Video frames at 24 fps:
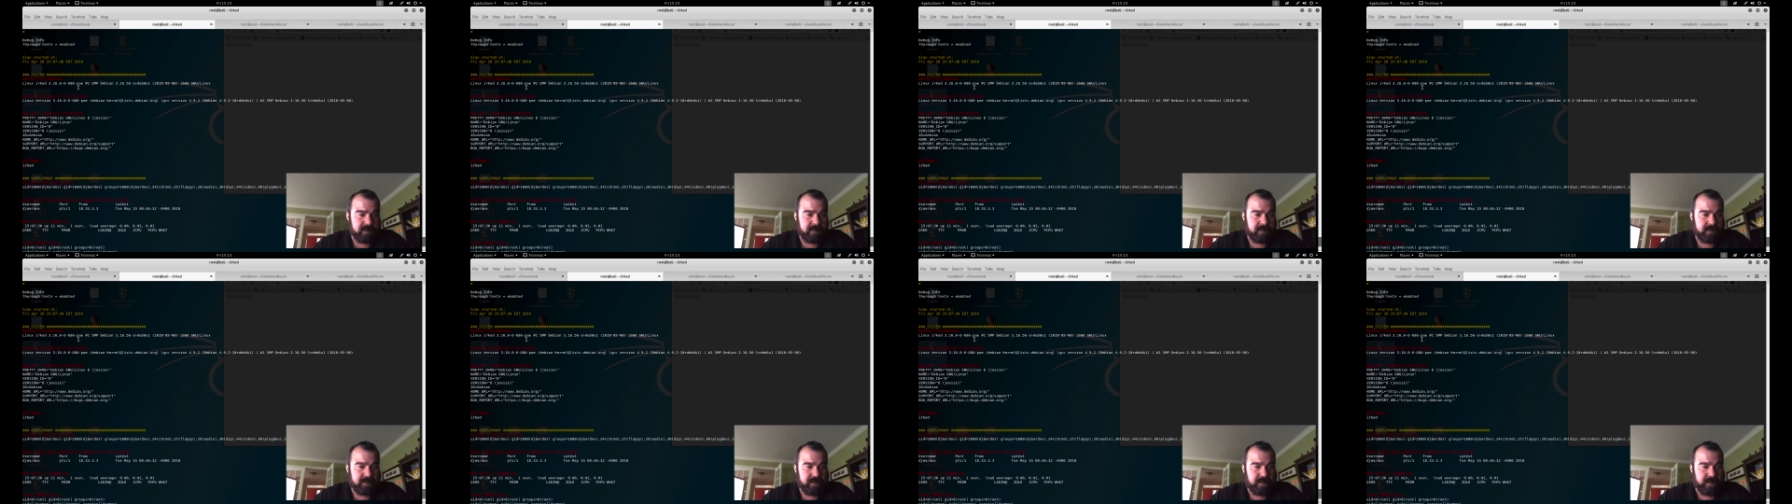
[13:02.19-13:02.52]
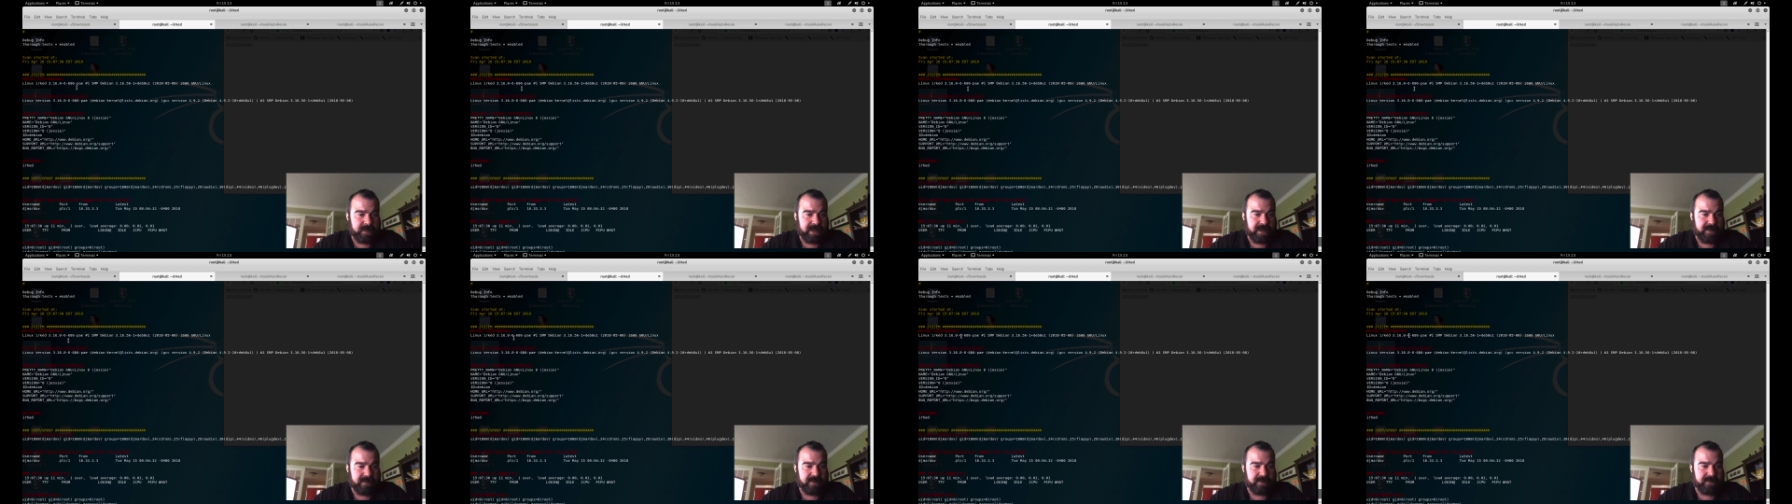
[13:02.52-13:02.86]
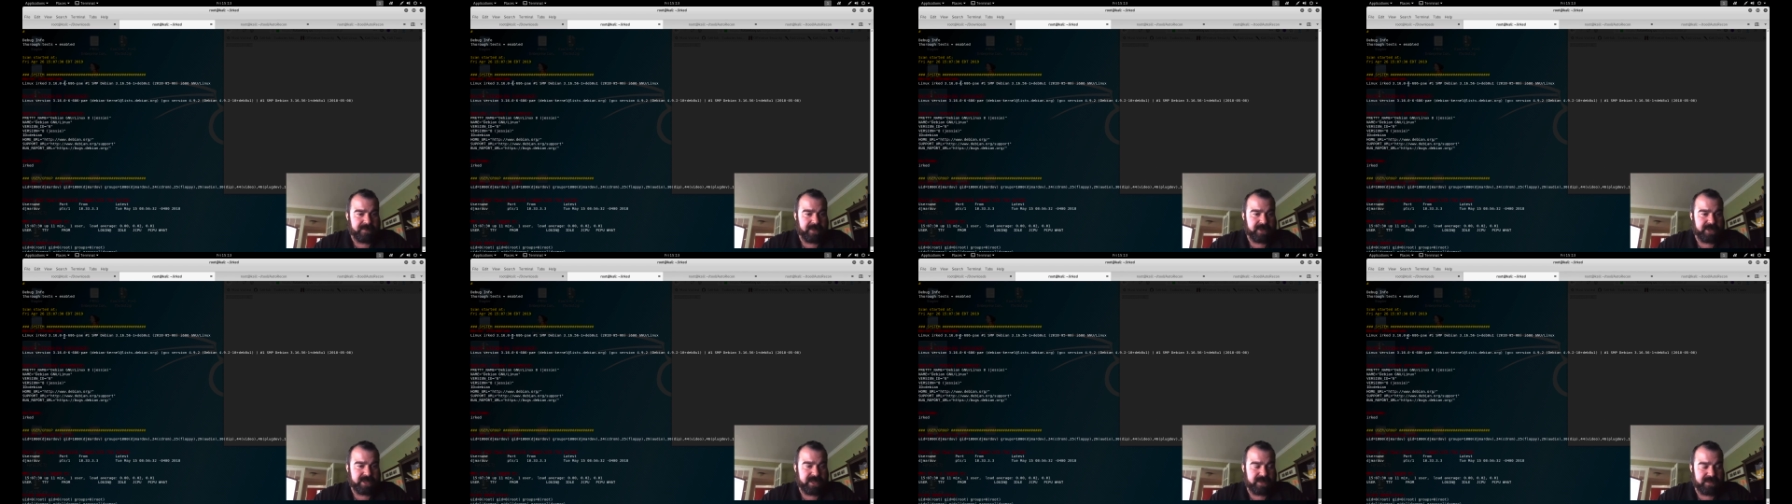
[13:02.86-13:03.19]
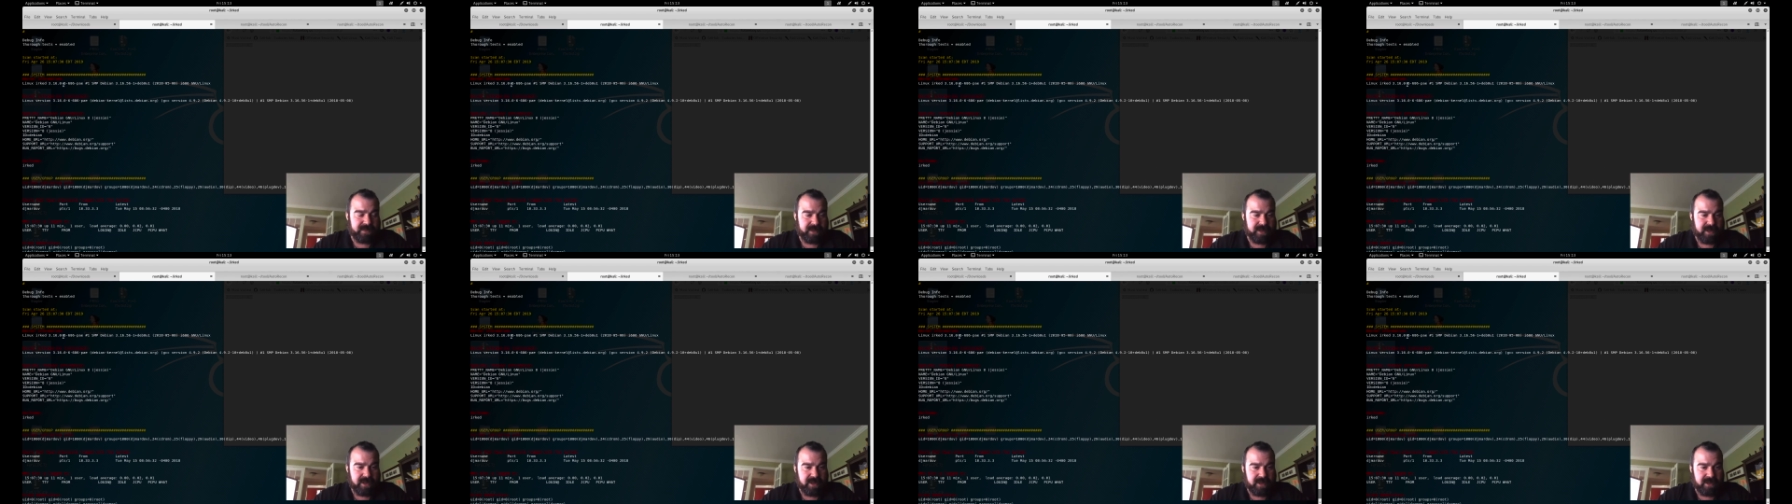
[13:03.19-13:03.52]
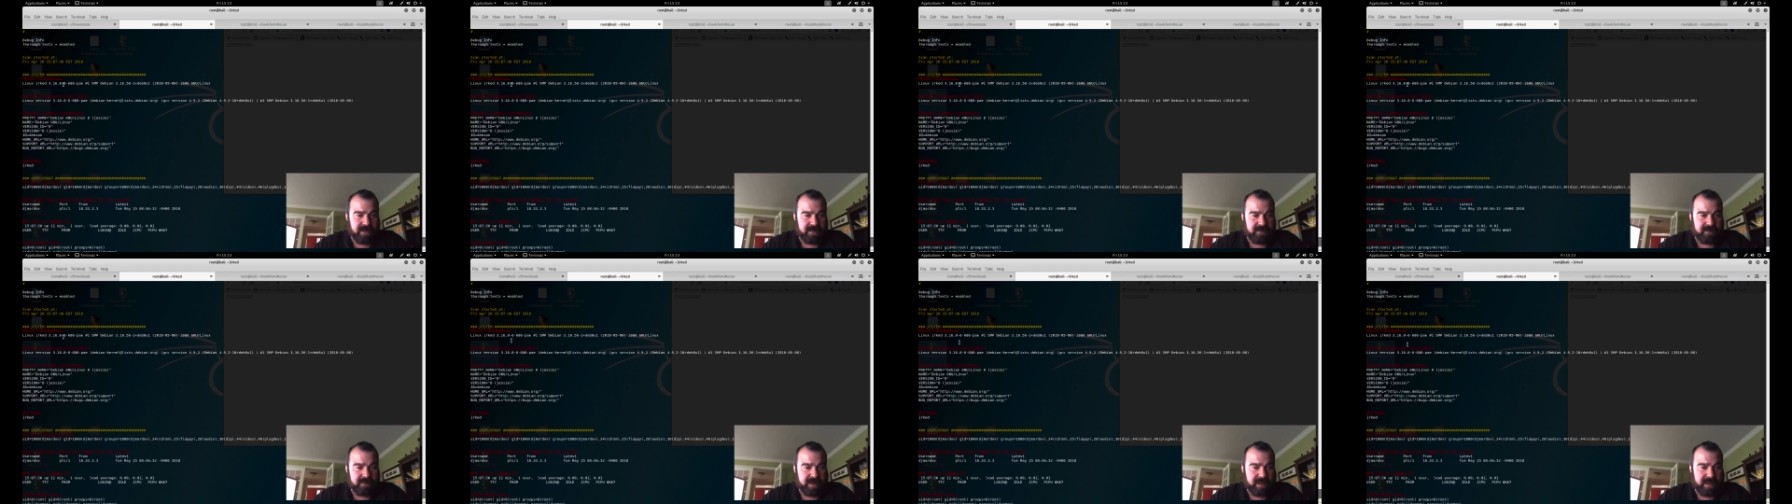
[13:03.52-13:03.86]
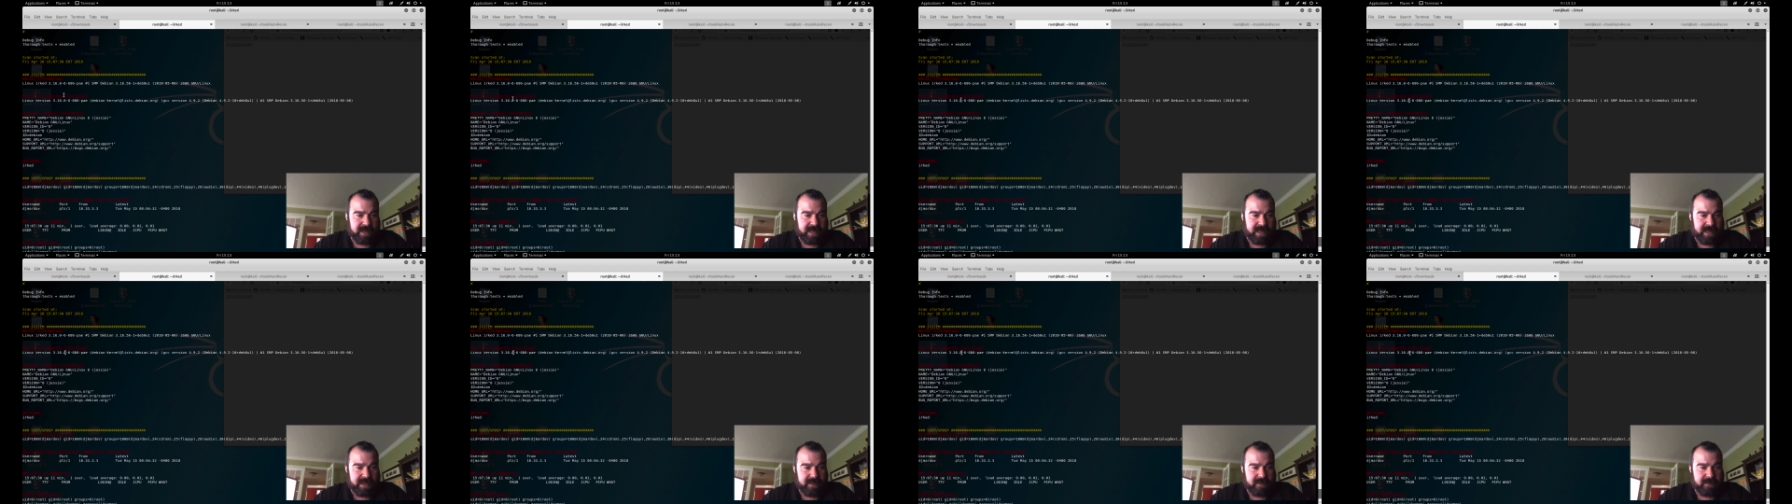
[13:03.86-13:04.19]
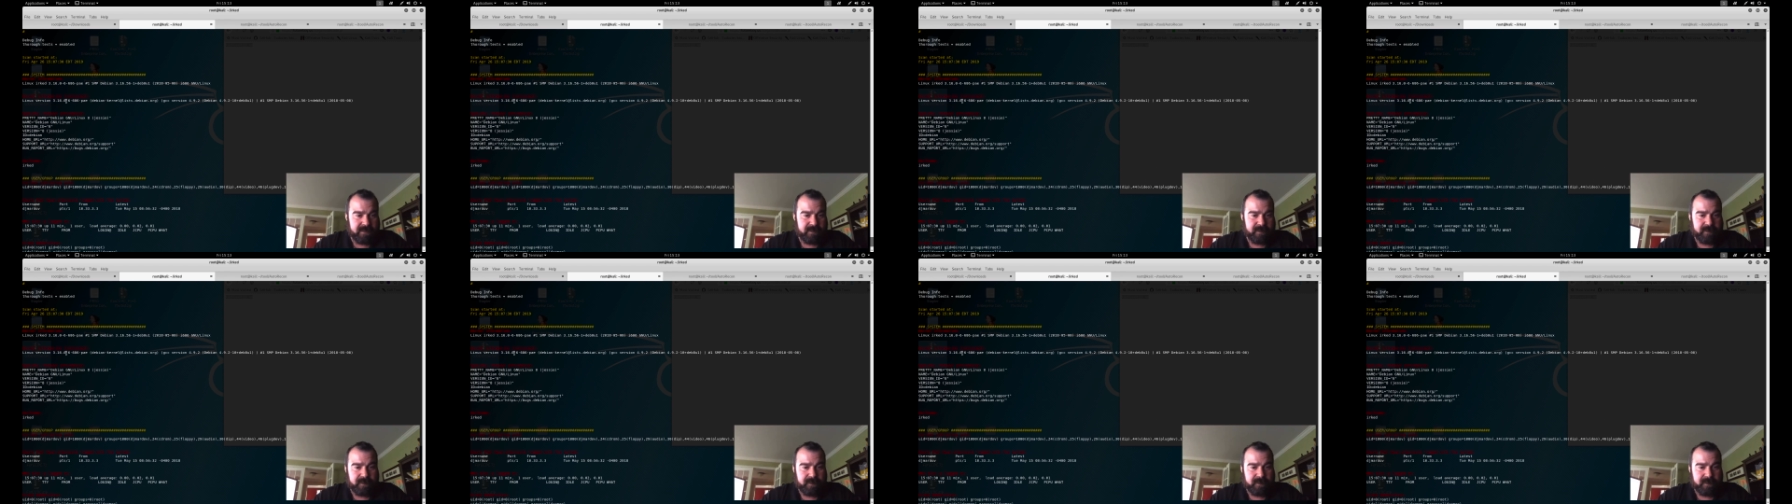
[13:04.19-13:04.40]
So we have the version of the kernel running.